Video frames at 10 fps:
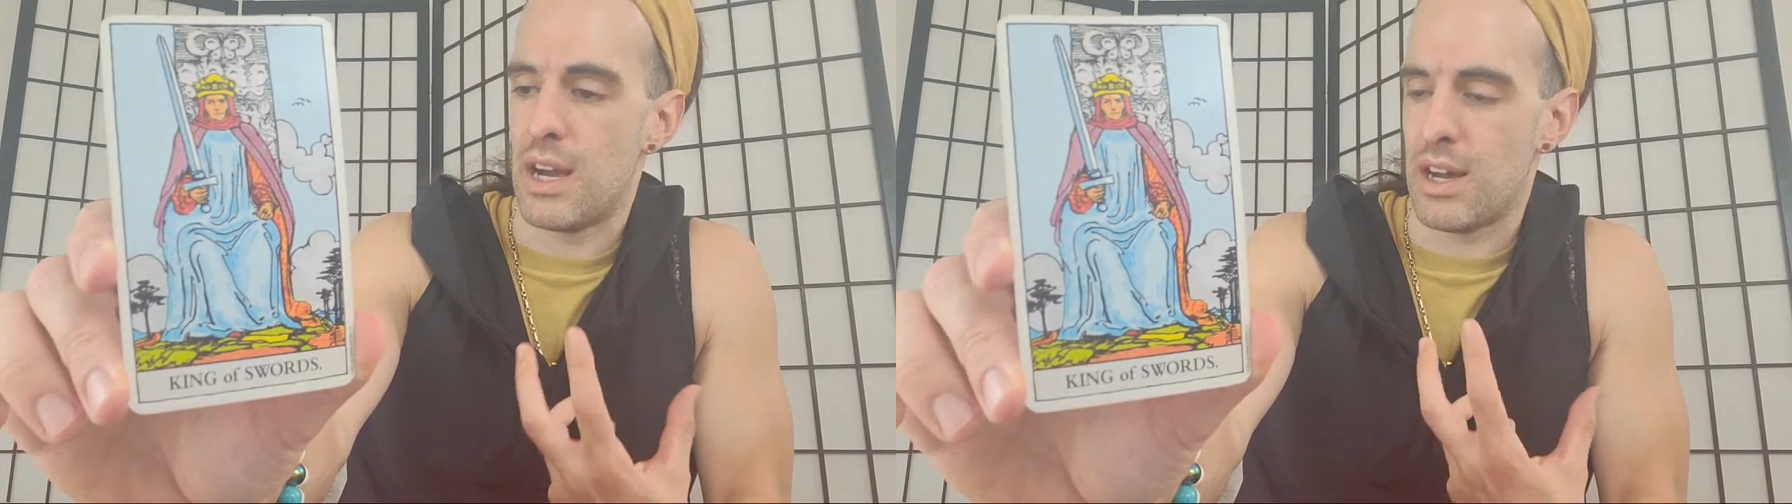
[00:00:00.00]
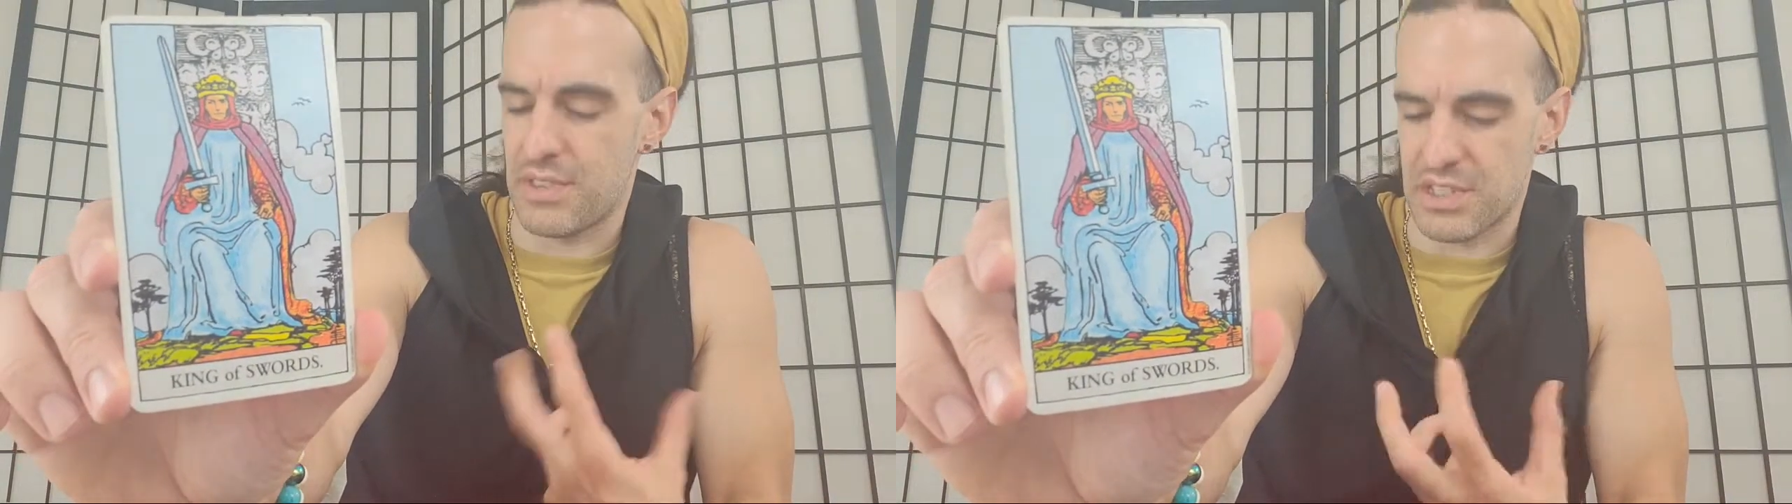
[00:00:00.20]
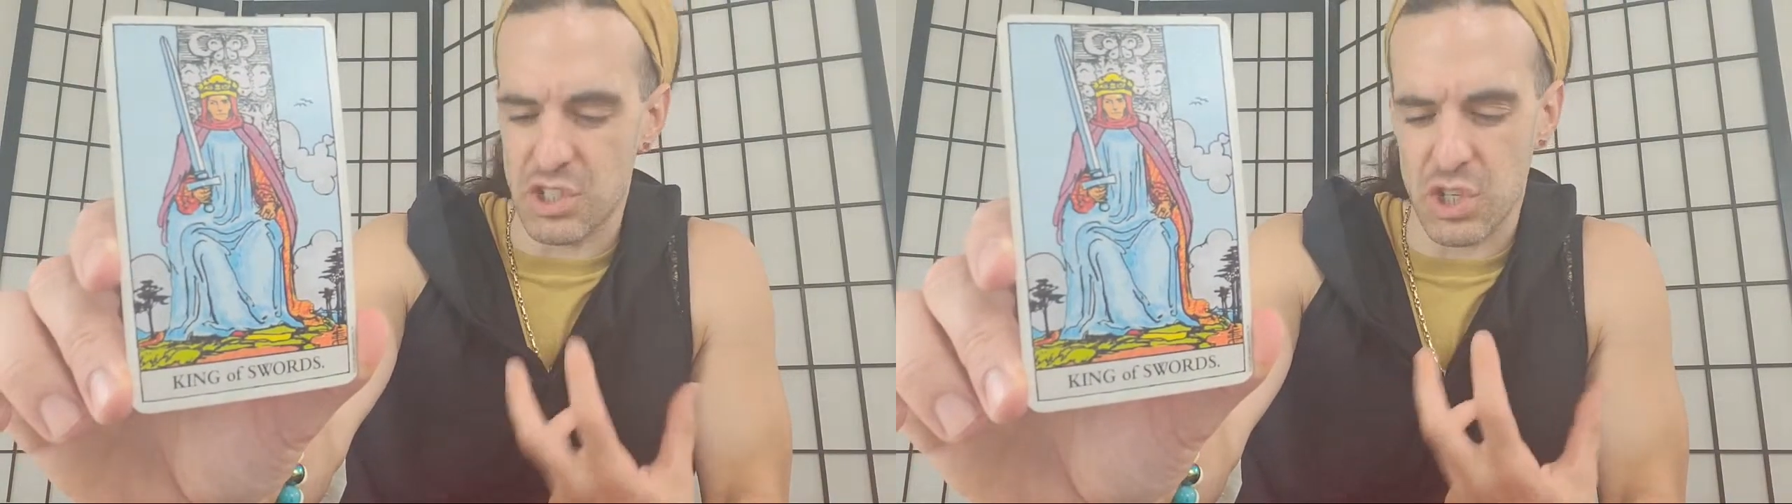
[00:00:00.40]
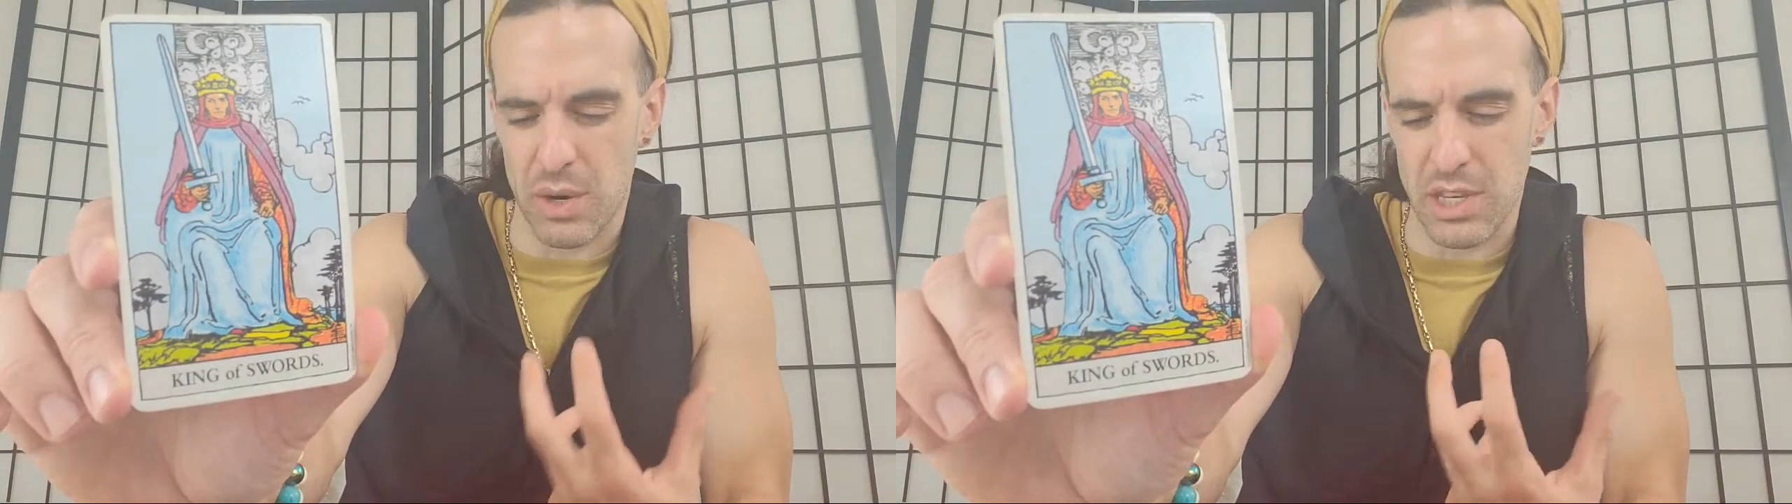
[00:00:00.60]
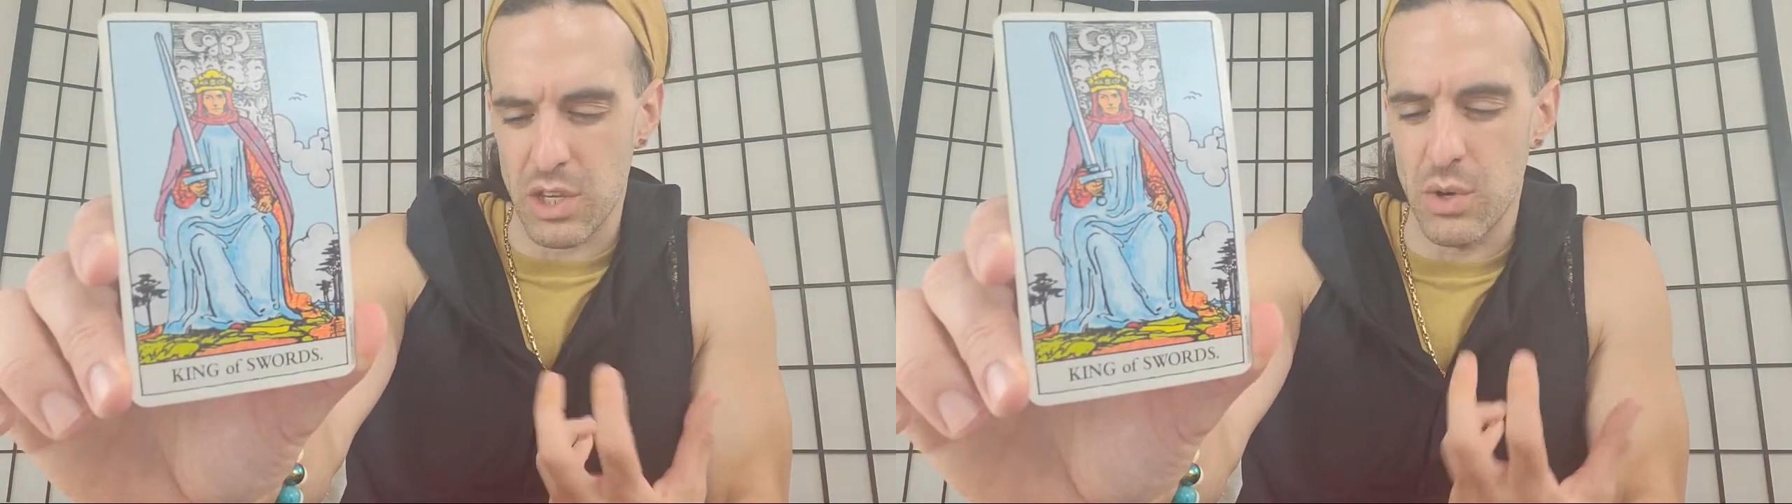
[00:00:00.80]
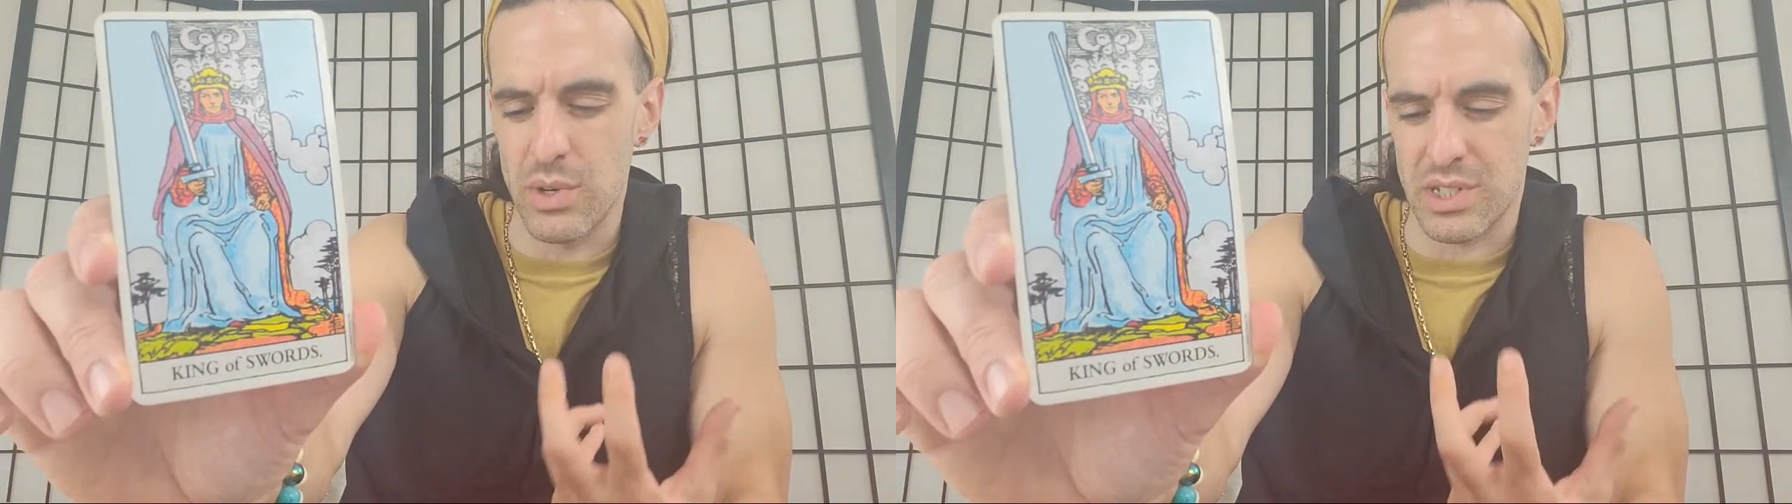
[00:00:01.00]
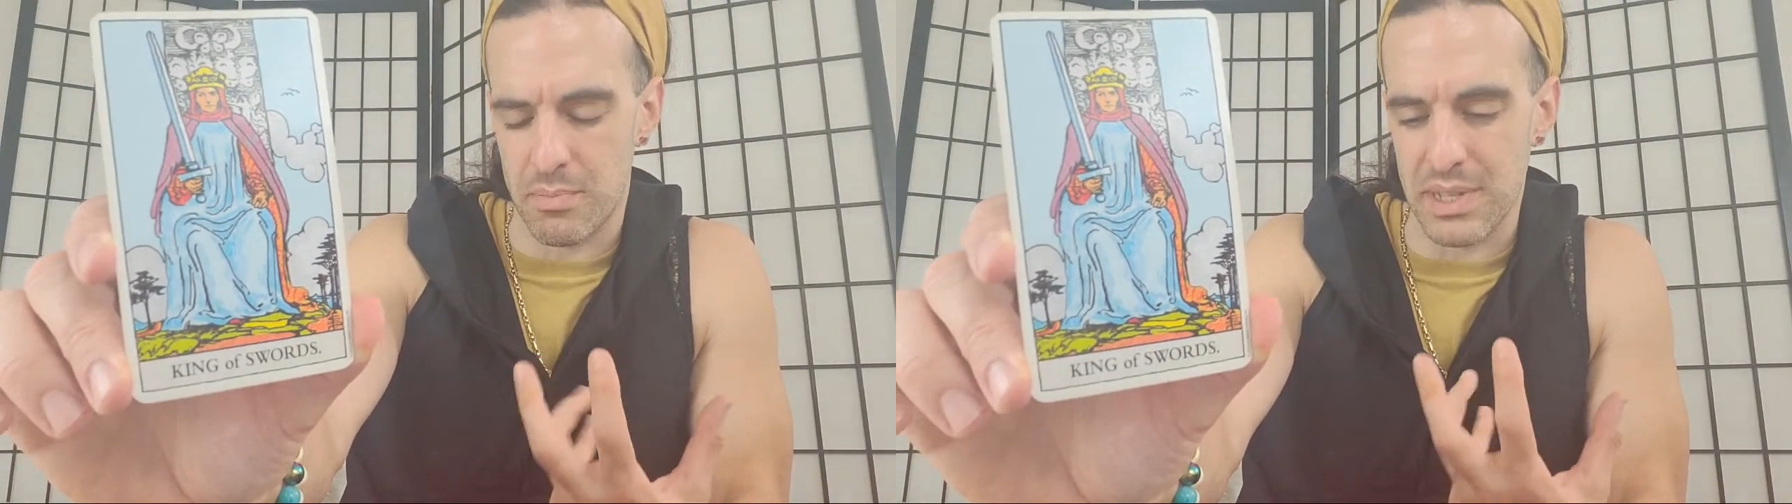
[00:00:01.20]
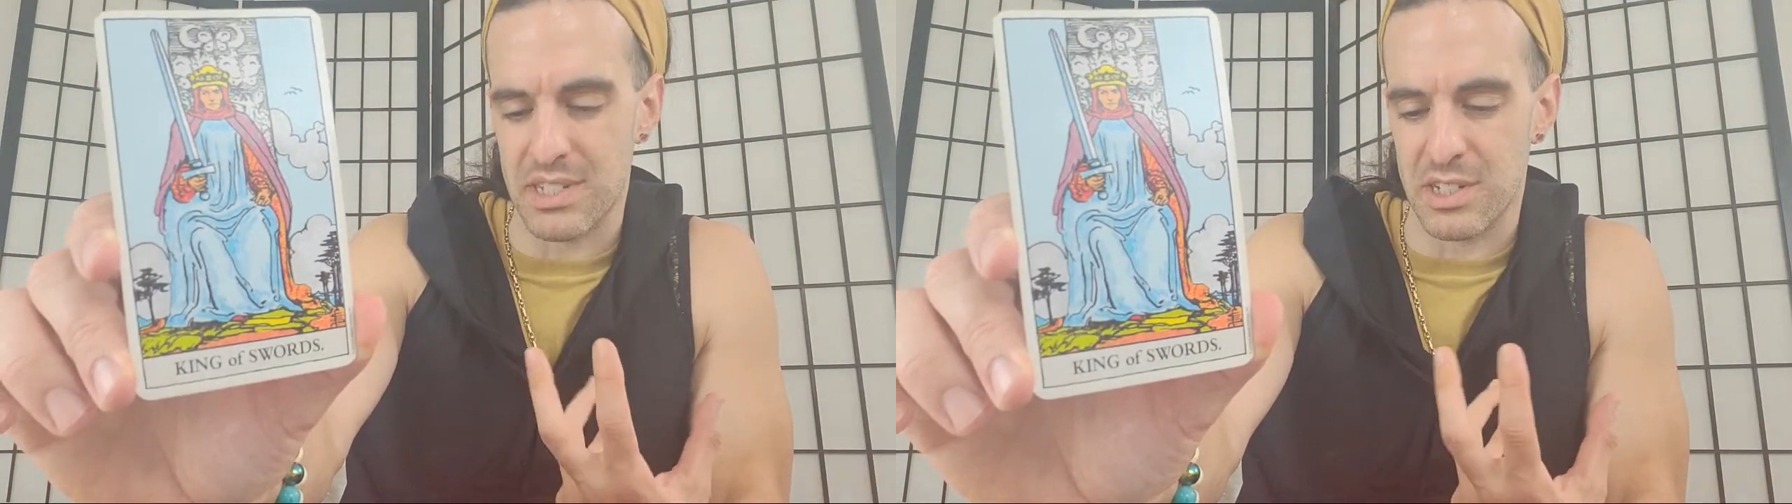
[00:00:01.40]
this is showing you as a
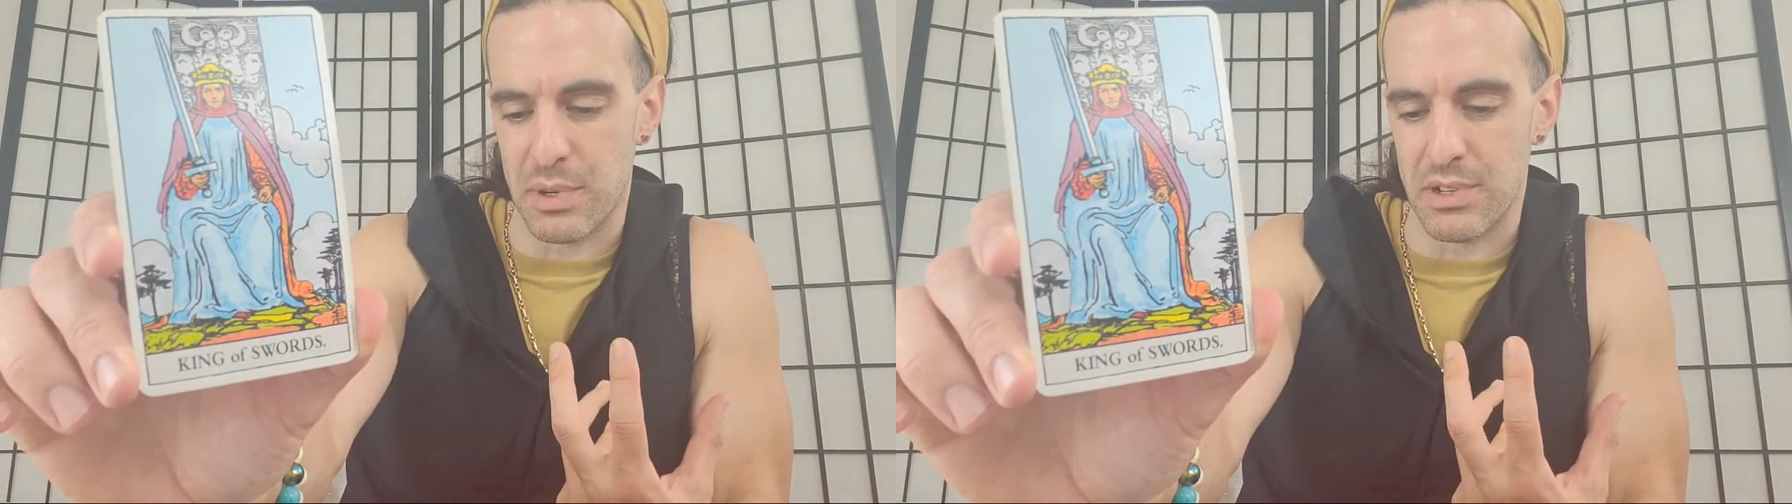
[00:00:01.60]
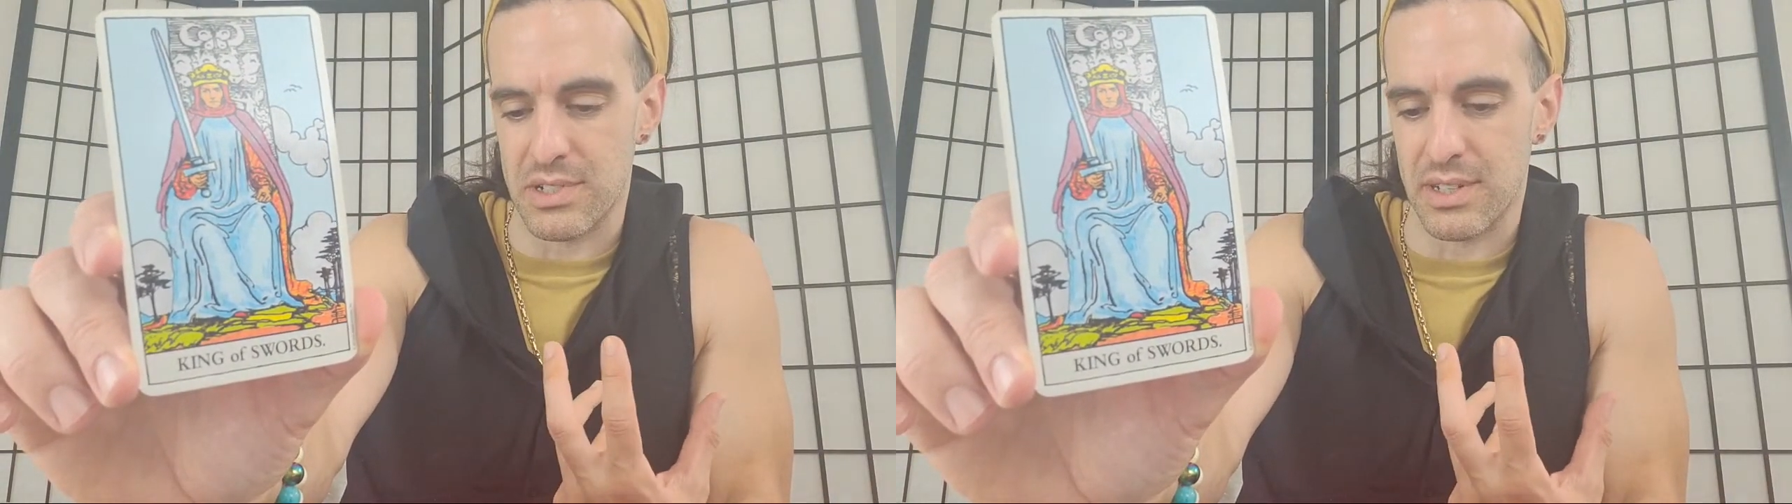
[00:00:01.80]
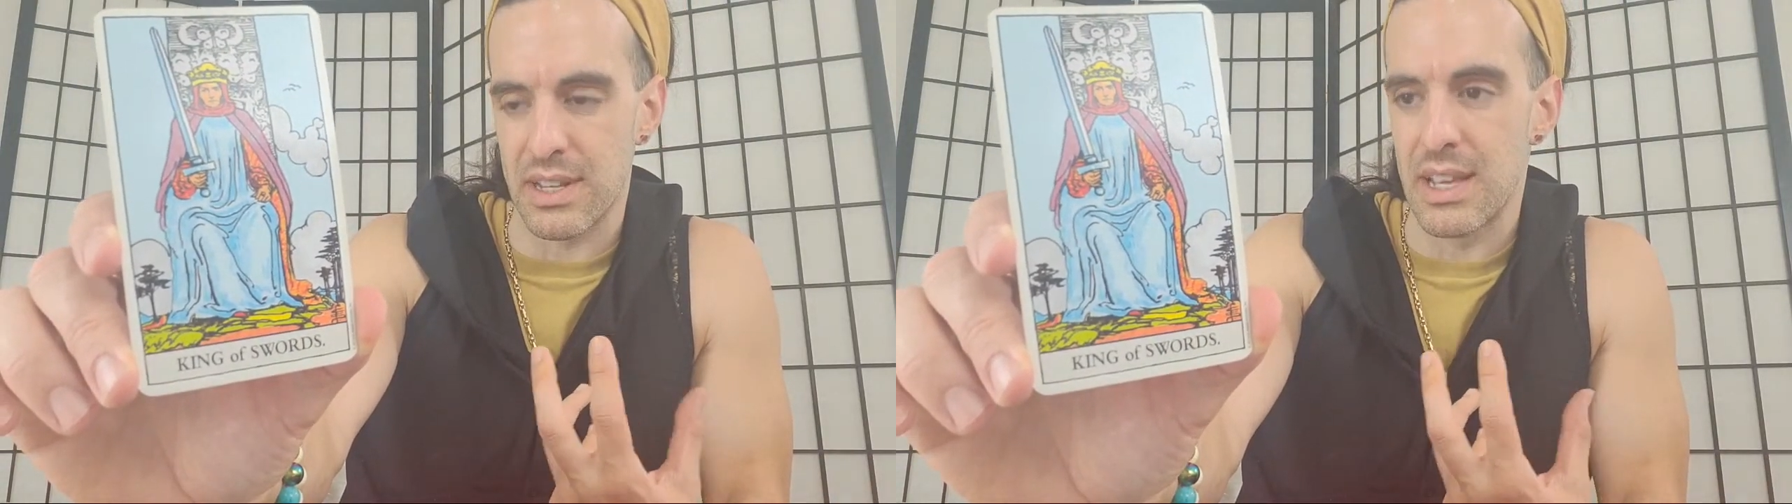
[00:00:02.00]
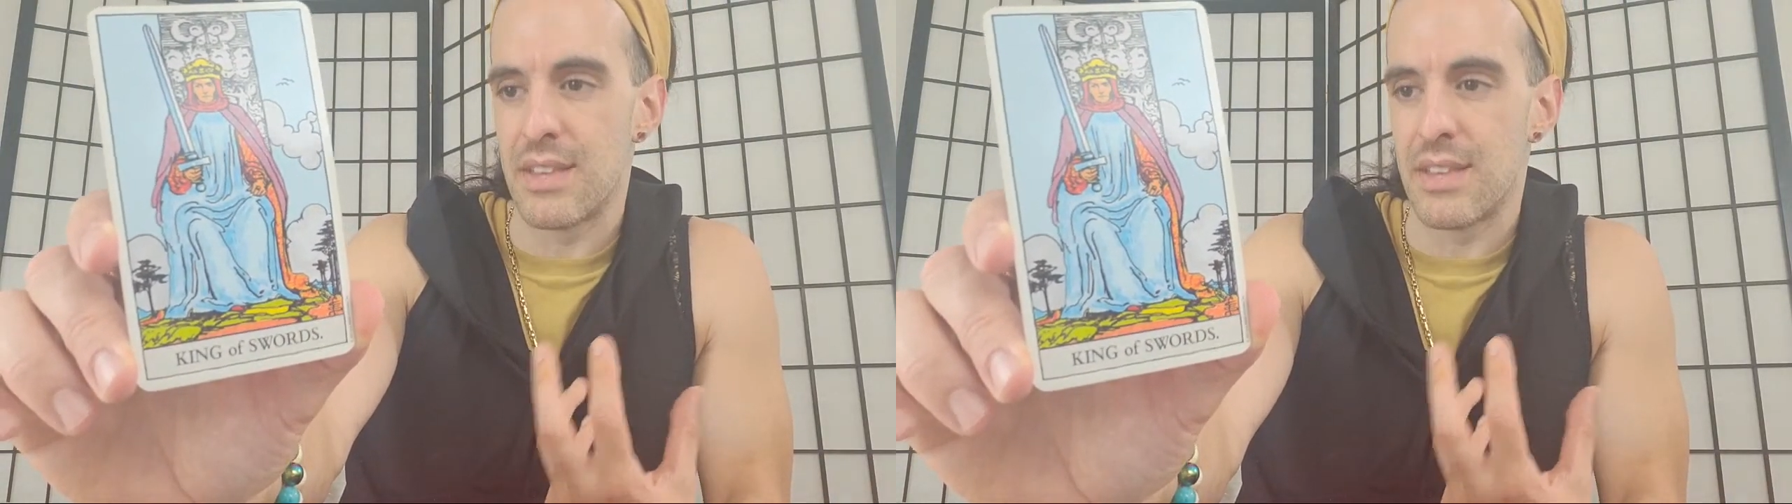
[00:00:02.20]
business person.